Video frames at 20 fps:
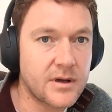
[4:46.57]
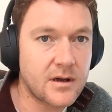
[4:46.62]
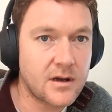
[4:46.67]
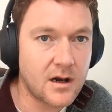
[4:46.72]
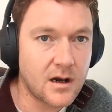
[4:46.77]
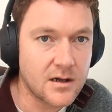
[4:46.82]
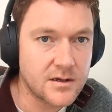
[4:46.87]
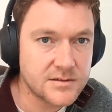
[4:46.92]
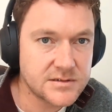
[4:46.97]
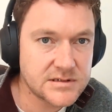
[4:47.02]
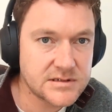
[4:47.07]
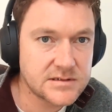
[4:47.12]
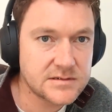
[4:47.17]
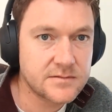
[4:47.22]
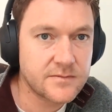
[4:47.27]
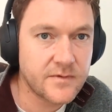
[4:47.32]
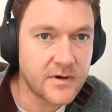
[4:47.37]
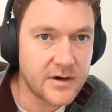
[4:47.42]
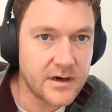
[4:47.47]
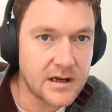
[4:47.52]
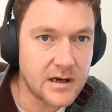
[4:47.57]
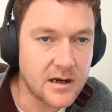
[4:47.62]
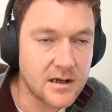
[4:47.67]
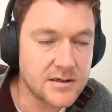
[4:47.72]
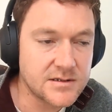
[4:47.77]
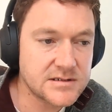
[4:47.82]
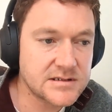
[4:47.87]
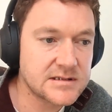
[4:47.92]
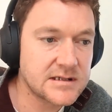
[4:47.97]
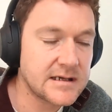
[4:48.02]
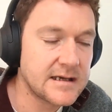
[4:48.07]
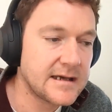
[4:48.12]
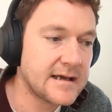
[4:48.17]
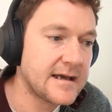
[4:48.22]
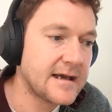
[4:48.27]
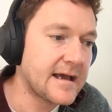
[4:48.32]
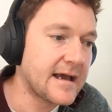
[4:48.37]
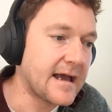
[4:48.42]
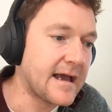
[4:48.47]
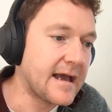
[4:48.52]
close, very close.
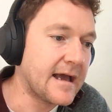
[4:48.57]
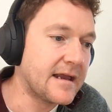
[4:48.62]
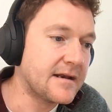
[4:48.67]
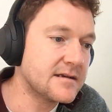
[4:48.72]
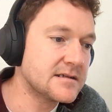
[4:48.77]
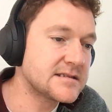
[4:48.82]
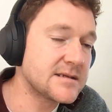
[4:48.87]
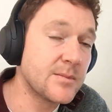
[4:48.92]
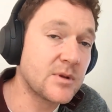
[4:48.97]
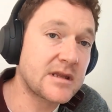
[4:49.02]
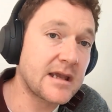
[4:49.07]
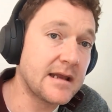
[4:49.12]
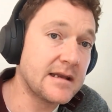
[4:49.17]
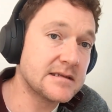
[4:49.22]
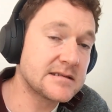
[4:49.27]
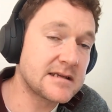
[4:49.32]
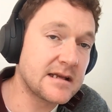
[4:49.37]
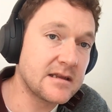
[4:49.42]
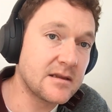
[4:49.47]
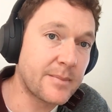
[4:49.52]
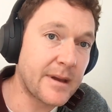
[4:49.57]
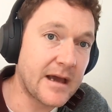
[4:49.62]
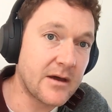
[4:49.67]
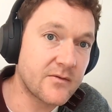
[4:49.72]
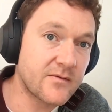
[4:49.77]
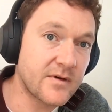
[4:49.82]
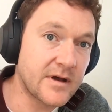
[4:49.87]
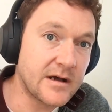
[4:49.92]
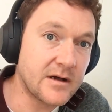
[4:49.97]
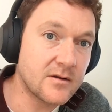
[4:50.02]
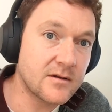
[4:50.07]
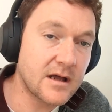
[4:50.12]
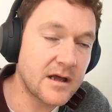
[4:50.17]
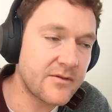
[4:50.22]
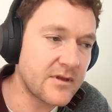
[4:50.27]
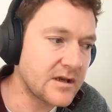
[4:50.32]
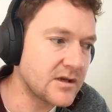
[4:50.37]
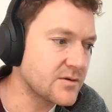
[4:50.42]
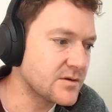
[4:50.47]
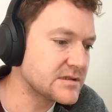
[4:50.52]
And simultaneously, the pound fell, I
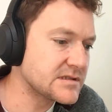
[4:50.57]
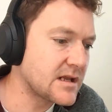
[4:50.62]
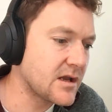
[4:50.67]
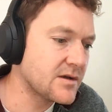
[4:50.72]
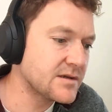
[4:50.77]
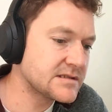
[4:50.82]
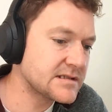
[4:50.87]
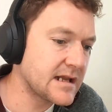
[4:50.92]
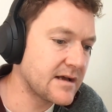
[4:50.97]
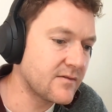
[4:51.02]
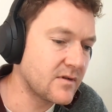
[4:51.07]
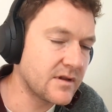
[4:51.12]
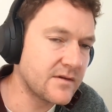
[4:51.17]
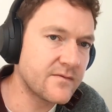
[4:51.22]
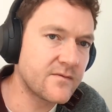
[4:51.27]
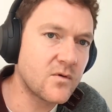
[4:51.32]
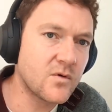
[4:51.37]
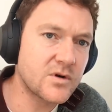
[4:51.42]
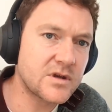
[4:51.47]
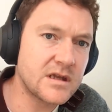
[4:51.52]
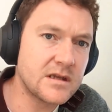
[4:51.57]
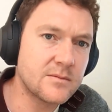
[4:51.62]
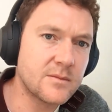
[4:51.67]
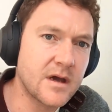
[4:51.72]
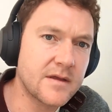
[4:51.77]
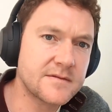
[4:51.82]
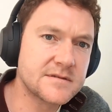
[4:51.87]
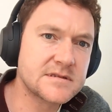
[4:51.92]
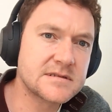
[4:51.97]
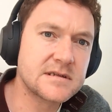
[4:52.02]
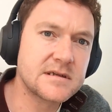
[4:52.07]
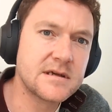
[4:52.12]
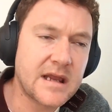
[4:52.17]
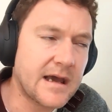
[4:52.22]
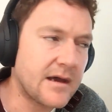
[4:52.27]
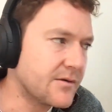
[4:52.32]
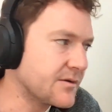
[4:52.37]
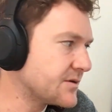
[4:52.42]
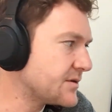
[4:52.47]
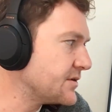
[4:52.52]
think, to its lowest level in 14 months,
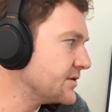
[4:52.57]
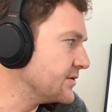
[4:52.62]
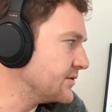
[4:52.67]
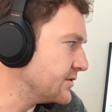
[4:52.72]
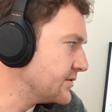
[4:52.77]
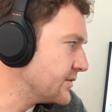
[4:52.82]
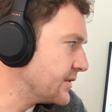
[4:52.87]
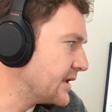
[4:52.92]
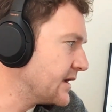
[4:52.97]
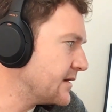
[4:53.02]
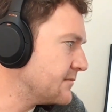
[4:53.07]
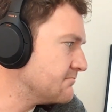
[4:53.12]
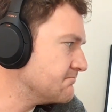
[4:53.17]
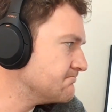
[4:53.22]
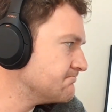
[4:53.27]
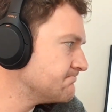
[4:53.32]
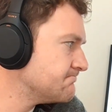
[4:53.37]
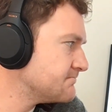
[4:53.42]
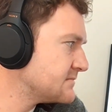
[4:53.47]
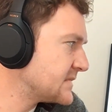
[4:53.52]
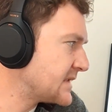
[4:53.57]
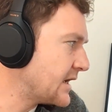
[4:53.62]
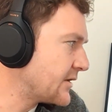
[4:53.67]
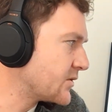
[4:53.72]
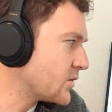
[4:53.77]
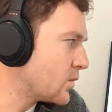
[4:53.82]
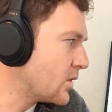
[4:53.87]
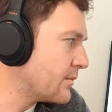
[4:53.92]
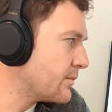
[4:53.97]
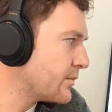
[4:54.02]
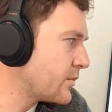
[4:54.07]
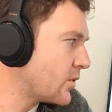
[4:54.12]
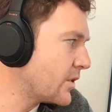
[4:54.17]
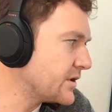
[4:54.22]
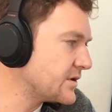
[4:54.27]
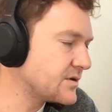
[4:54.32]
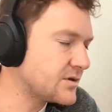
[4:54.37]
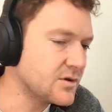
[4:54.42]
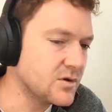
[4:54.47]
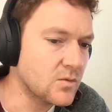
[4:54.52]
down to
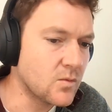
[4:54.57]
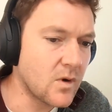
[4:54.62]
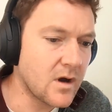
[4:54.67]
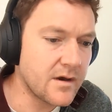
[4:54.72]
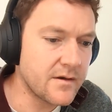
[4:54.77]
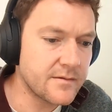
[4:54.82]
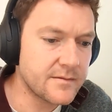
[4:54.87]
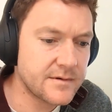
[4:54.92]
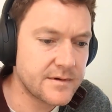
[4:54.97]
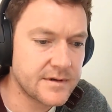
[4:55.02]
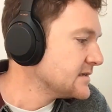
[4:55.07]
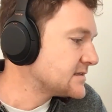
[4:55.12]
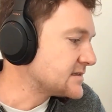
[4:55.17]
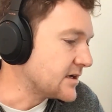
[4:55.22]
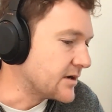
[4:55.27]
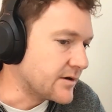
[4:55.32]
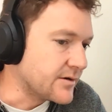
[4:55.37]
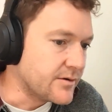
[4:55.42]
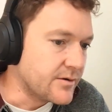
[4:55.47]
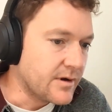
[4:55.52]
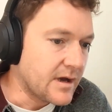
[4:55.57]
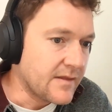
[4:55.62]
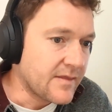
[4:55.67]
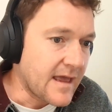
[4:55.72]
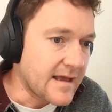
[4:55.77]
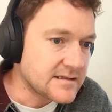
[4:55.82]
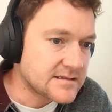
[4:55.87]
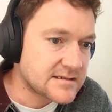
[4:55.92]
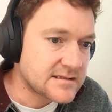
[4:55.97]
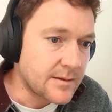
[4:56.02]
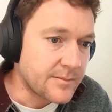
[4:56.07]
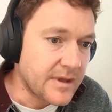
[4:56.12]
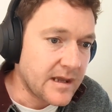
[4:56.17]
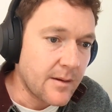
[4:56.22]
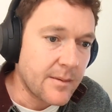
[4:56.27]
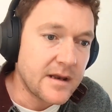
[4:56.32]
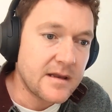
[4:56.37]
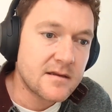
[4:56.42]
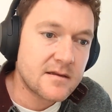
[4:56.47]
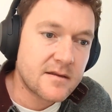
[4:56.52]
1.21. So, and that's
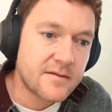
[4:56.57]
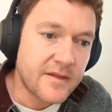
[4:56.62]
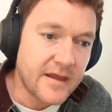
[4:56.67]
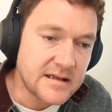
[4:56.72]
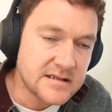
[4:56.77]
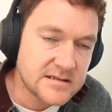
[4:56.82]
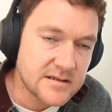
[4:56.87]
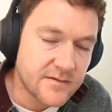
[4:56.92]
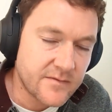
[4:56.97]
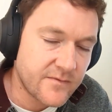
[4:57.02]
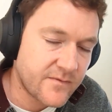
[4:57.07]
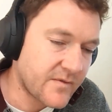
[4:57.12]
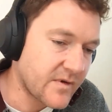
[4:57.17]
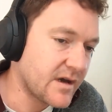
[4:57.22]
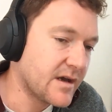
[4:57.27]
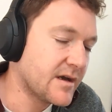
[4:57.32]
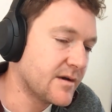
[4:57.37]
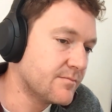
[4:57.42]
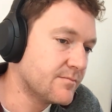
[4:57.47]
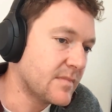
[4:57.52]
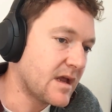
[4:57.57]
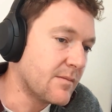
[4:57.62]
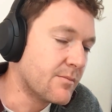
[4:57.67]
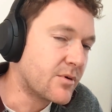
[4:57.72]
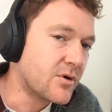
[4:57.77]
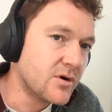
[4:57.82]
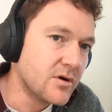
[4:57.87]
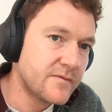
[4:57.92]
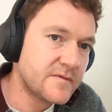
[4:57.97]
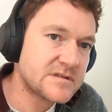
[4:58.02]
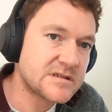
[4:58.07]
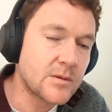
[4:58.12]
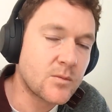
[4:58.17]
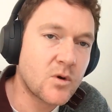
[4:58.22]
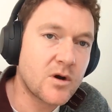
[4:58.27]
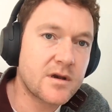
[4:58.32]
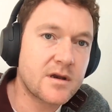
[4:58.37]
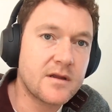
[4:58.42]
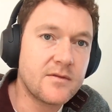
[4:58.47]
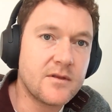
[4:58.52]
something, I mean, things have improved
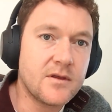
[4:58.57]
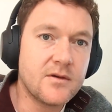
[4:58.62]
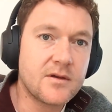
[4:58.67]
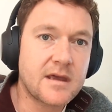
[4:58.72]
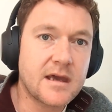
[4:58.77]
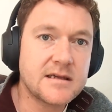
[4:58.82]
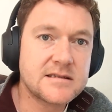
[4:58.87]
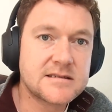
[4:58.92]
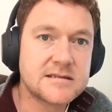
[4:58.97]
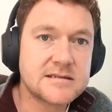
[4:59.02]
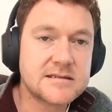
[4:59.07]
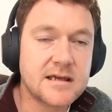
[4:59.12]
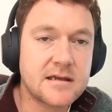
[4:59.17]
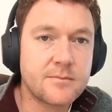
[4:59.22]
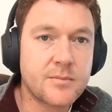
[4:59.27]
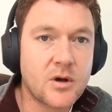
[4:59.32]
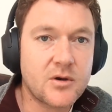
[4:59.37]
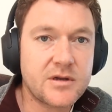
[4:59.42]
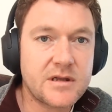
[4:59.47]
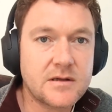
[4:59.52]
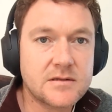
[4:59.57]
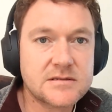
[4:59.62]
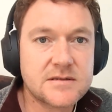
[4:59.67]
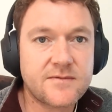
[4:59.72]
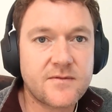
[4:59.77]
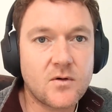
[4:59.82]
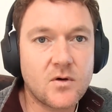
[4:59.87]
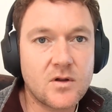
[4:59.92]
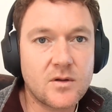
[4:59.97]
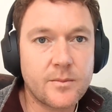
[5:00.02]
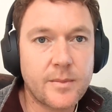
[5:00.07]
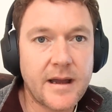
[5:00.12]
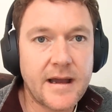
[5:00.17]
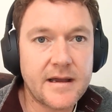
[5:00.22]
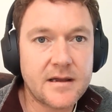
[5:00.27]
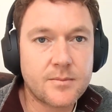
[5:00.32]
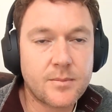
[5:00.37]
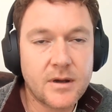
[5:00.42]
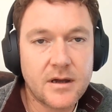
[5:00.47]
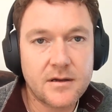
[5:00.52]
somewhat in the UK since then. Bond yields have fallen
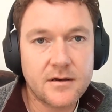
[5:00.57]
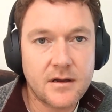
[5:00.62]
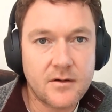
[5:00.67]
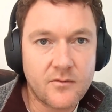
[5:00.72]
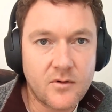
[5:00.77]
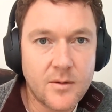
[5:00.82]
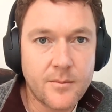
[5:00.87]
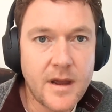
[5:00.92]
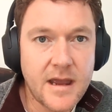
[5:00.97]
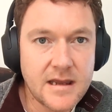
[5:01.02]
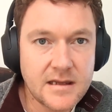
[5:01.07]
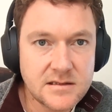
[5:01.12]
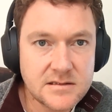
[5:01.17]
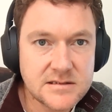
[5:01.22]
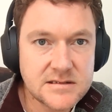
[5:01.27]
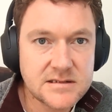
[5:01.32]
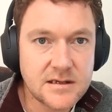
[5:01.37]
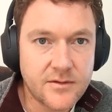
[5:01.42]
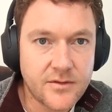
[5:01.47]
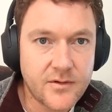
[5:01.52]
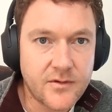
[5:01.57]
back, but it remains a